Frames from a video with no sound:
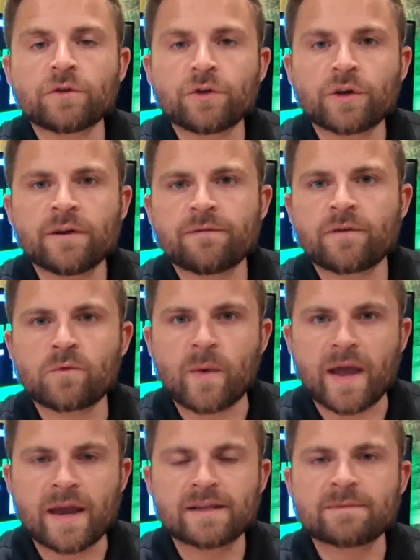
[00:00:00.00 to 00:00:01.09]
you're looking for a
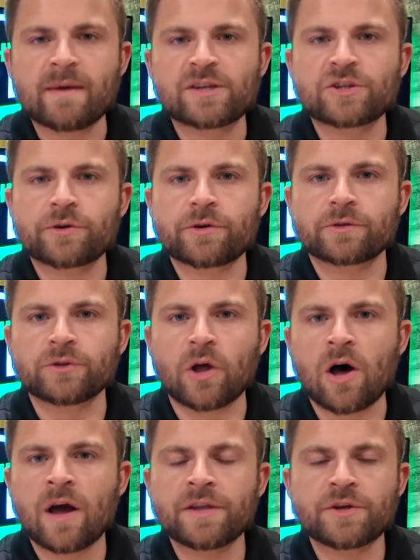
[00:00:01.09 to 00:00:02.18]
way to make sure your
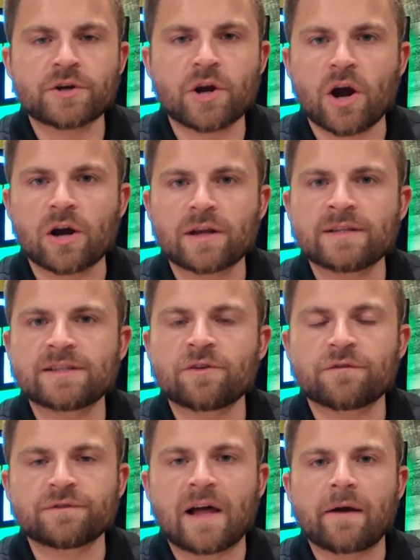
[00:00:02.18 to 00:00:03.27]
lawn, your gardens, and your
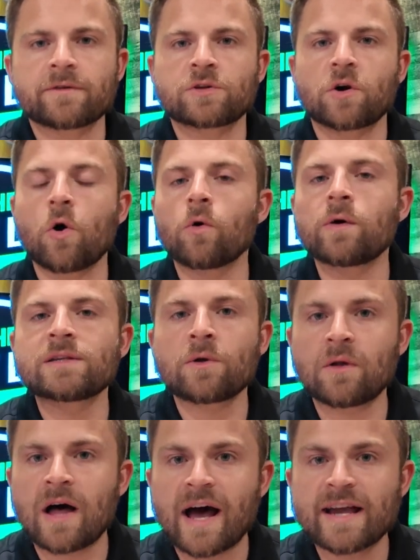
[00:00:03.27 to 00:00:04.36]
flowers are always well
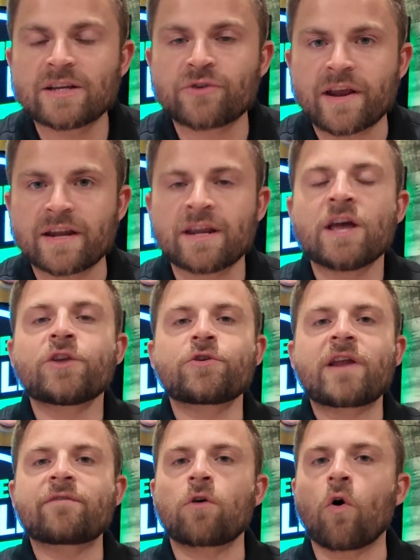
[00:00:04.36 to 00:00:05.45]
hydrated, hydrated, you're
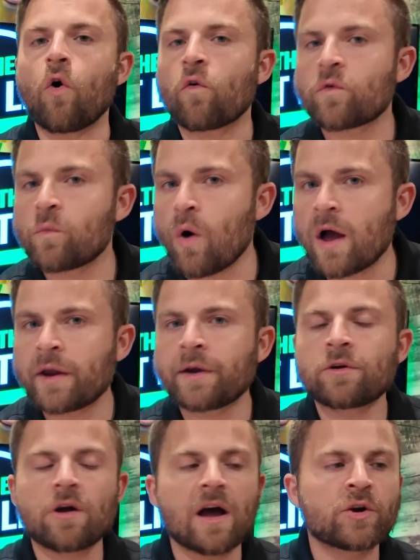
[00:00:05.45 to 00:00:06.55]
never overwatering
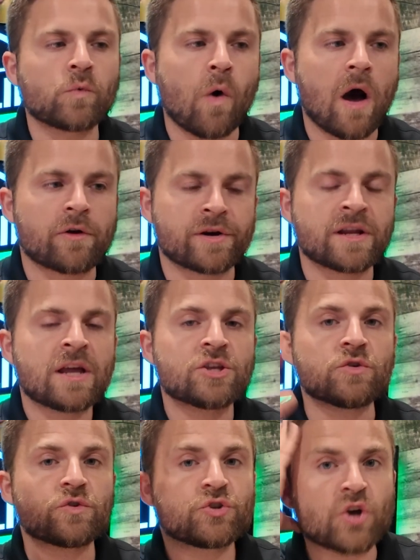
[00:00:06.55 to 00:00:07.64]
or underwatering,
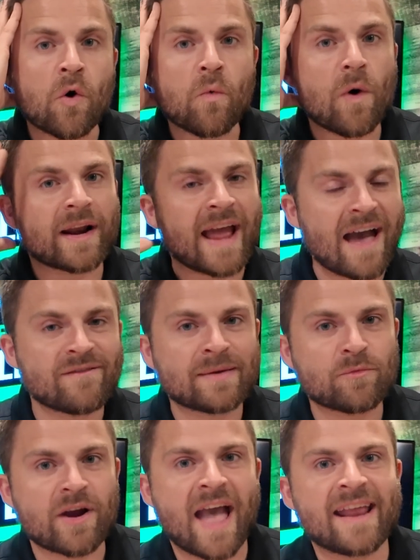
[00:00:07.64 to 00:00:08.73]
you don't wanna have any
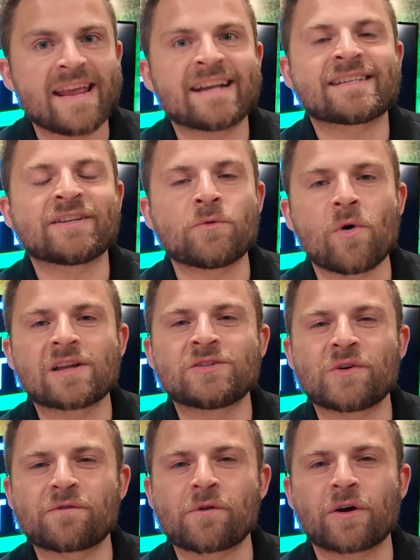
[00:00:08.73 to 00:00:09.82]
more headaches and you wanna do
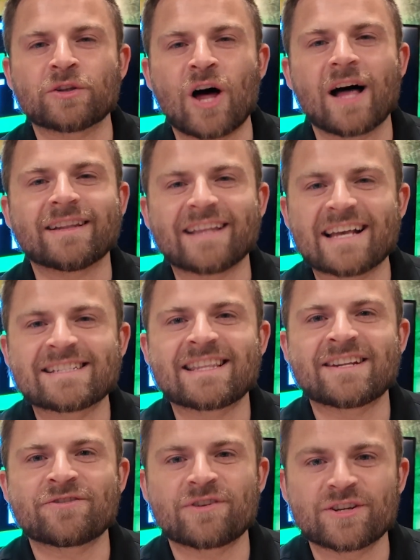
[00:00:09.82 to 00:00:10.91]
it for a lot less than
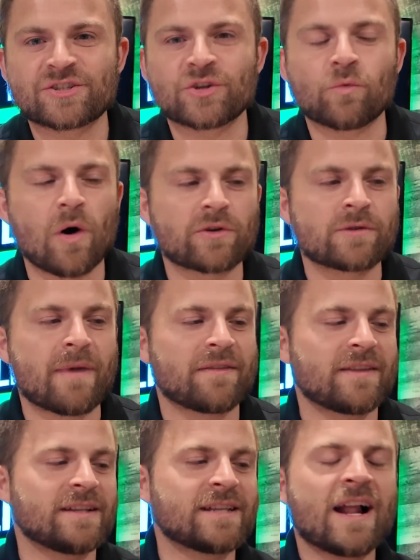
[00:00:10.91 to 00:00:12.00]
traditional watering
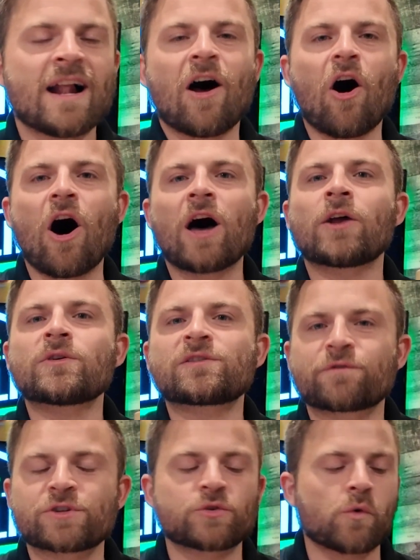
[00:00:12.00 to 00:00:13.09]
methods, OtO is
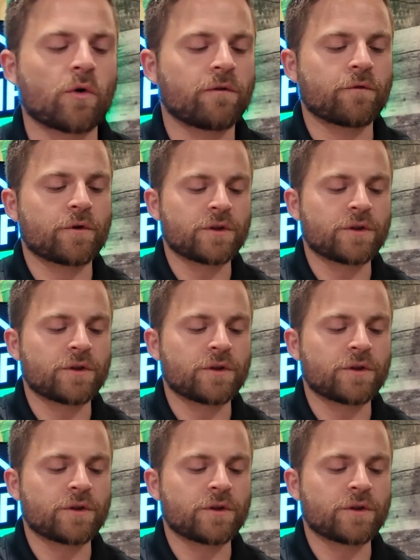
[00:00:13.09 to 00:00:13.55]
for sure for